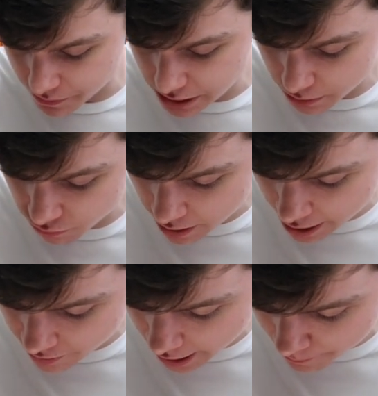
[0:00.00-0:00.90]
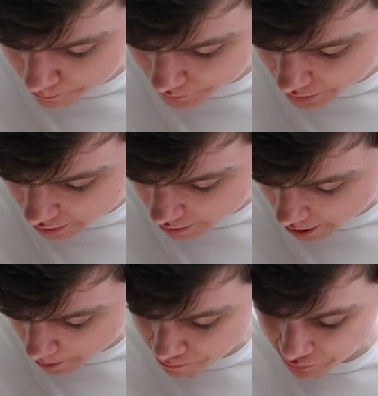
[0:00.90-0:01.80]
So we'll write that
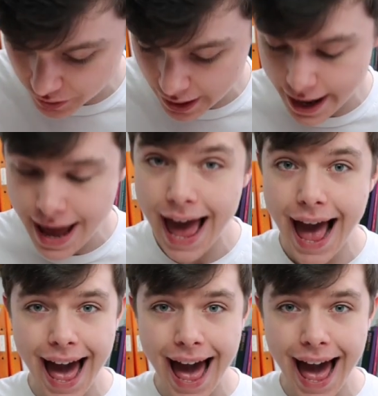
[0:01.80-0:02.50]
here, okay?